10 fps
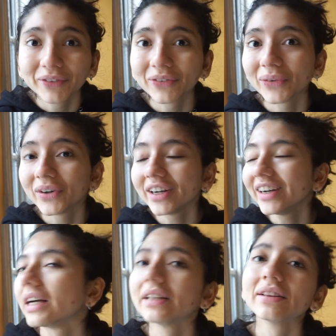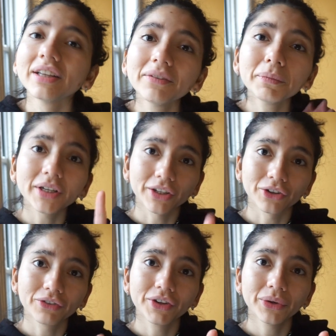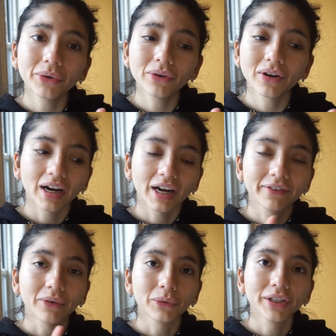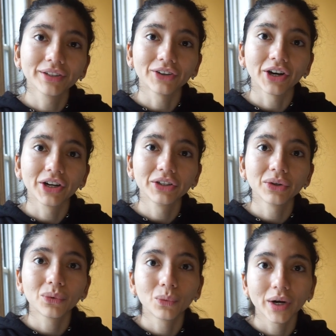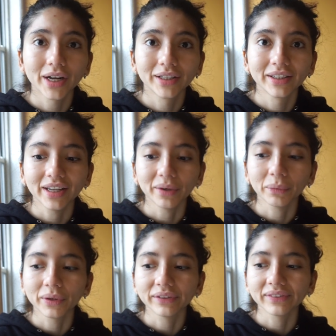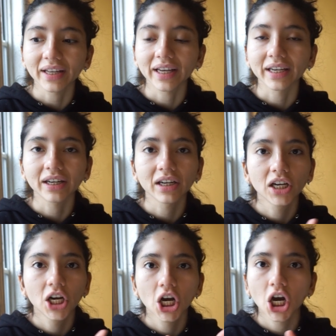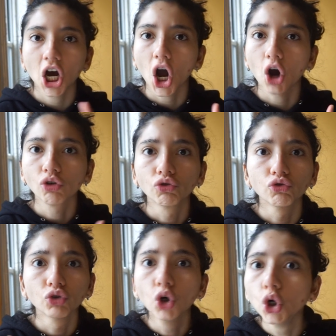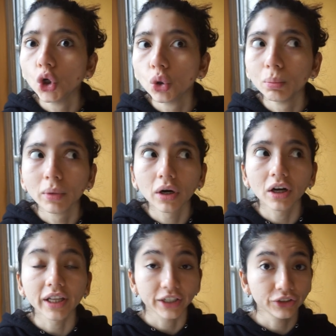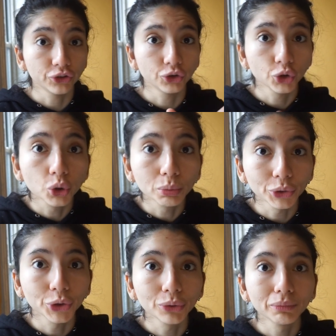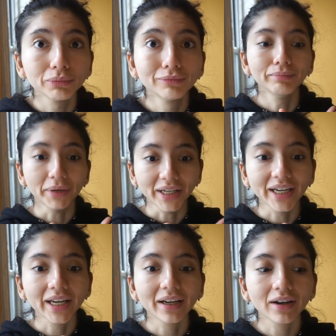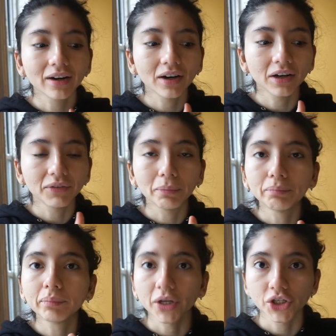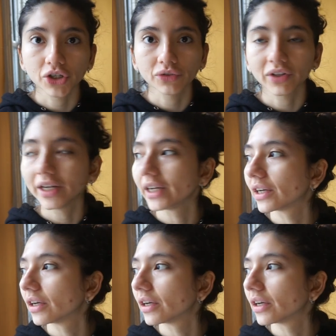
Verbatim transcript: before. And leave mid-interview I've only done when it was like a room, like a Zoom room meeting of a bunch of like